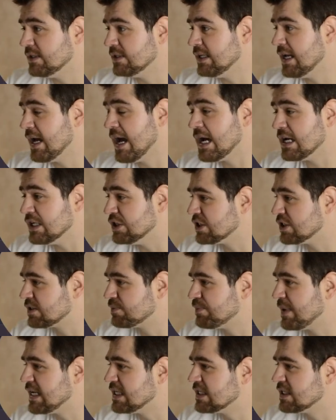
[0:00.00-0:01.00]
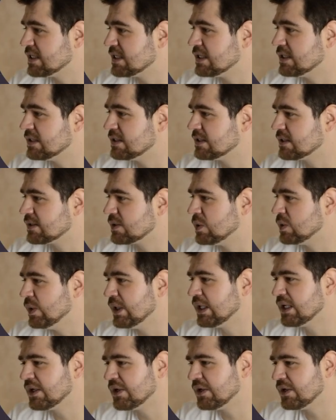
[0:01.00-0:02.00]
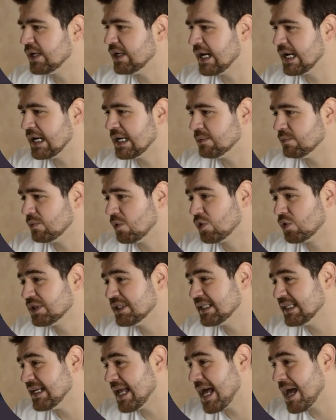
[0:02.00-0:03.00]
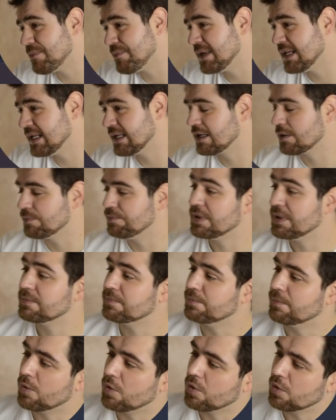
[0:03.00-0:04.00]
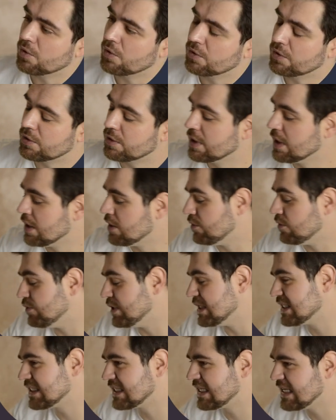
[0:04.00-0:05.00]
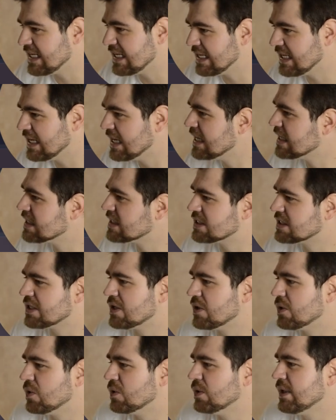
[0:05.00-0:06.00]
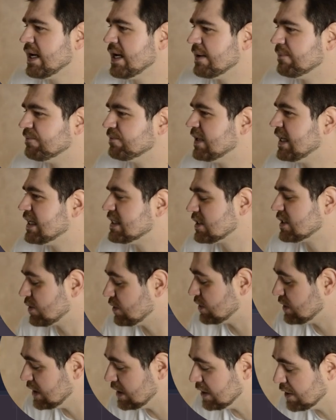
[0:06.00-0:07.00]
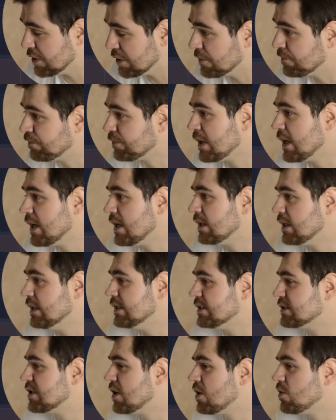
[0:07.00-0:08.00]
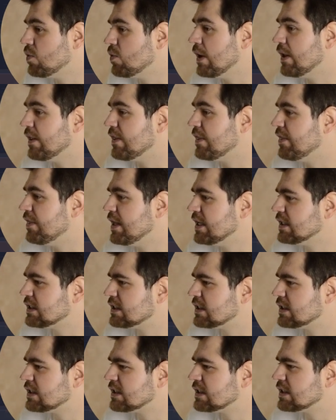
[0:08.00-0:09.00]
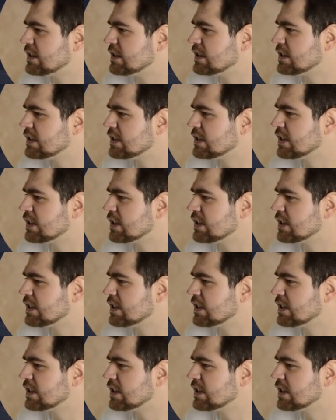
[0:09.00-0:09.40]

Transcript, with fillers: yeah, it just makes it quicker and more dynamic, a bit more risky. So yeah, let's continue. Let's go with this